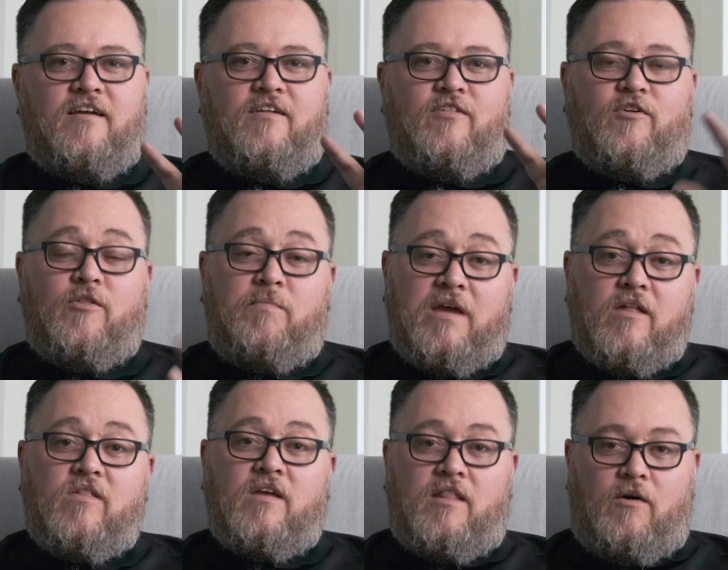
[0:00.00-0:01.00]
So the
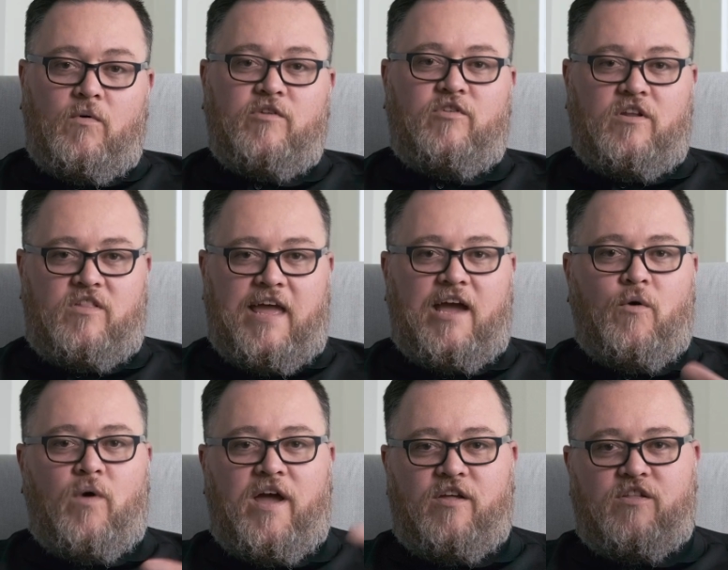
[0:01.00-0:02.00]
biggest thing that I want you to take
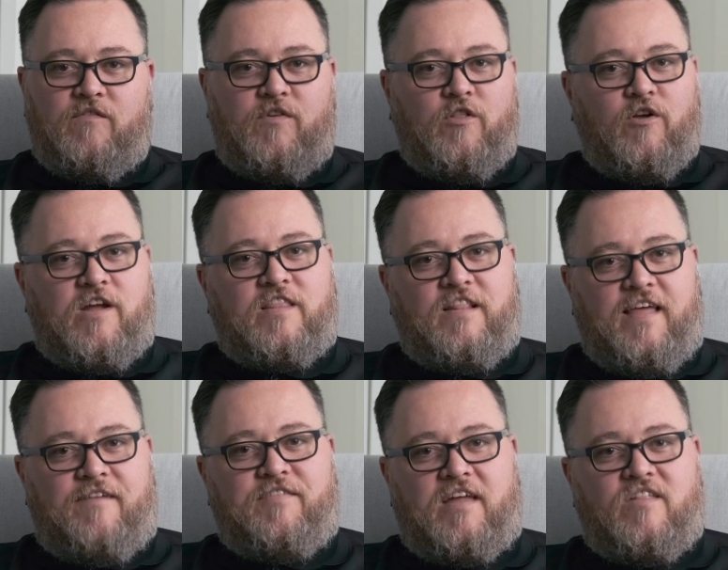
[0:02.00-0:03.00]
away is if you look at the
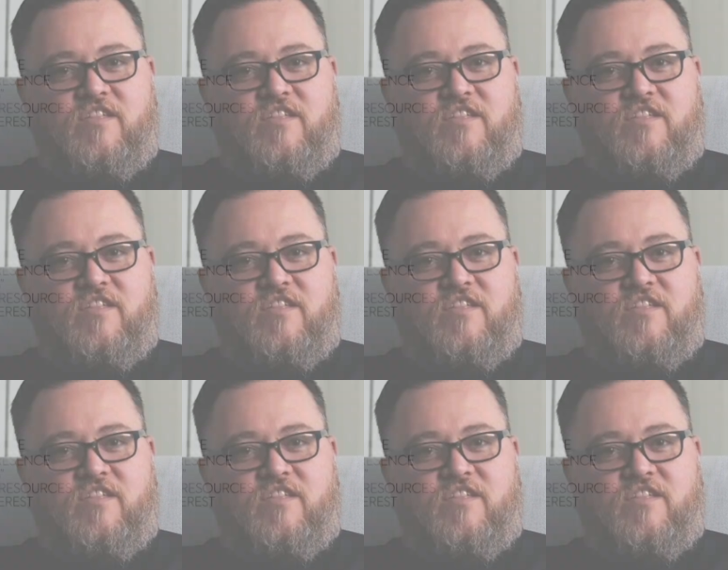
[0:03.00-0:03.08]
left-hand